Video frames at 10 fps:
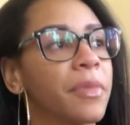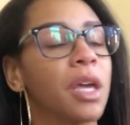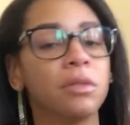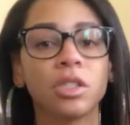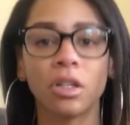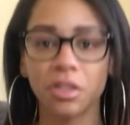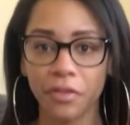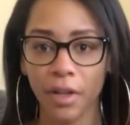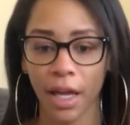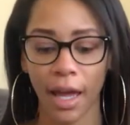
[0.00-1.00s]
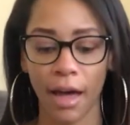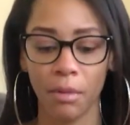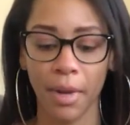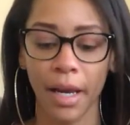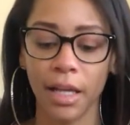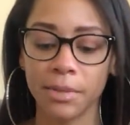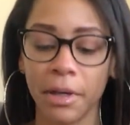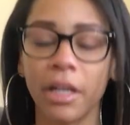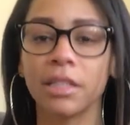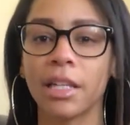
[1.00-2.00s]
It will start to feel like an out-of-body
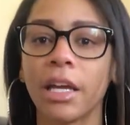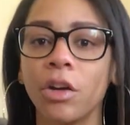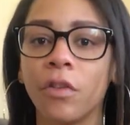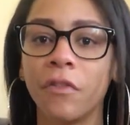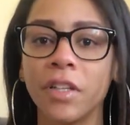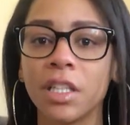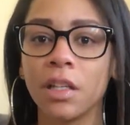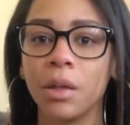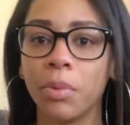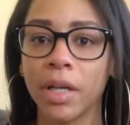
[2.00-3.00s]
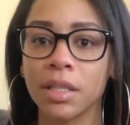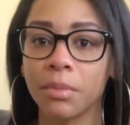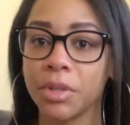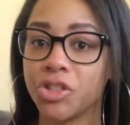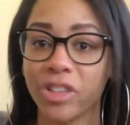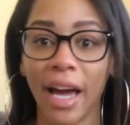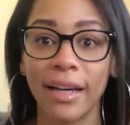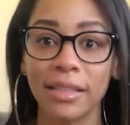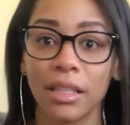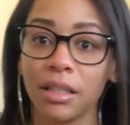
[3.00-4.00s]
experience. Like you're physically present, but you're
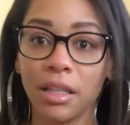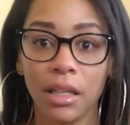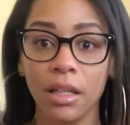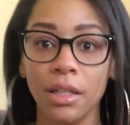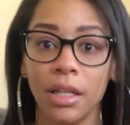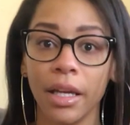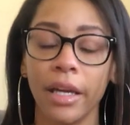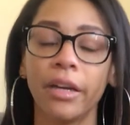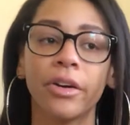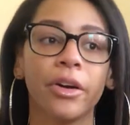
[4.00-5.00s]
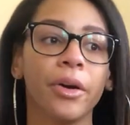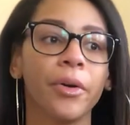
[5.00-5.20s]
not here.